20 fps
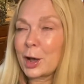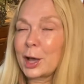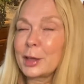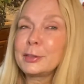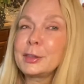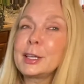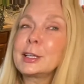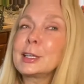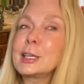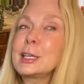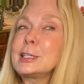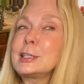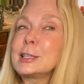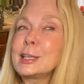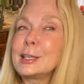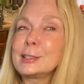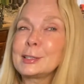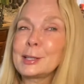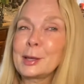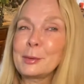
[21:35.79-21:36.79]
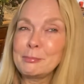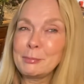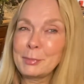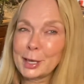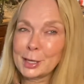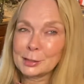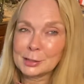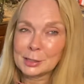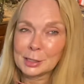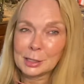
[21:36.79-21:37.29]
I think he is
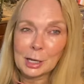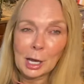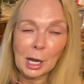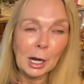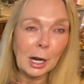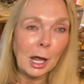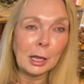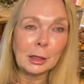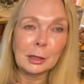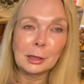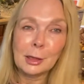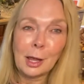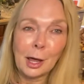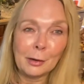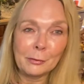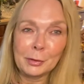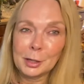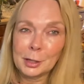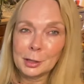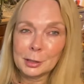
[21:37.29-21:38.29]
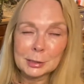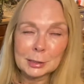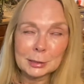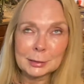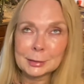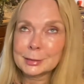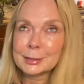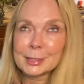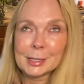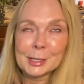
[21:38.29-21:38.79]
amazing, and I love his
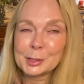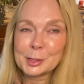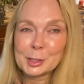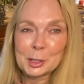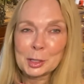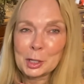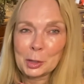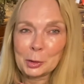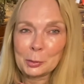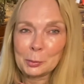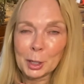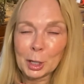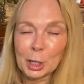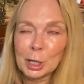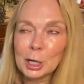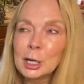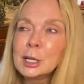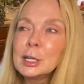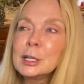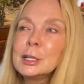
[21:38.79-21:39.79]
sense of humor.